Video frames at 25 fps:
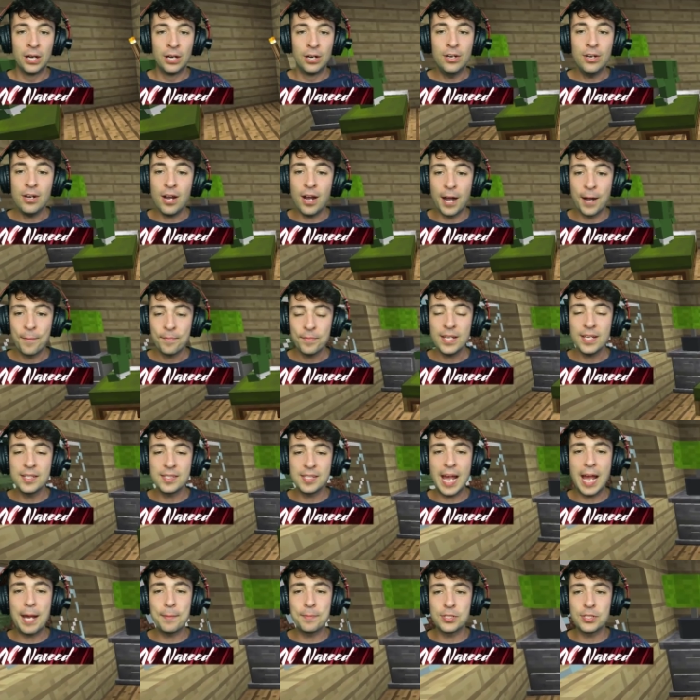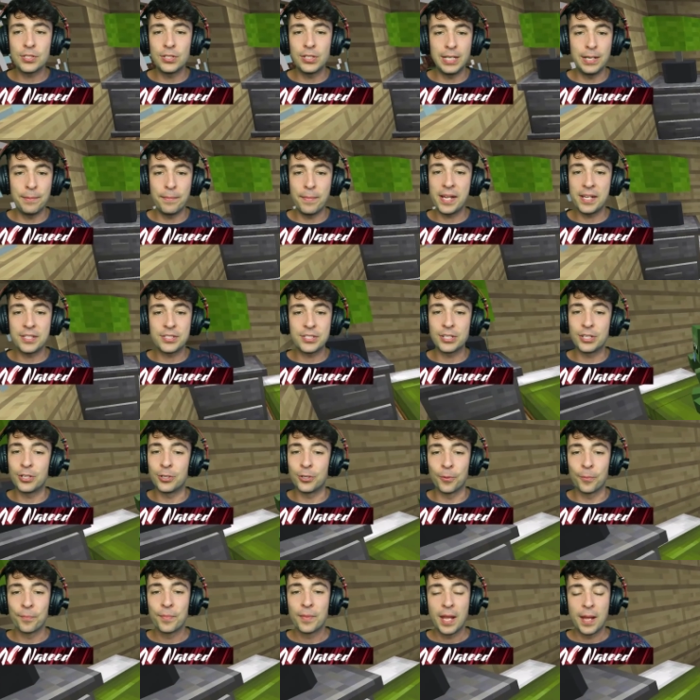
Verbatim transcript: Huh, it's absolutely mental!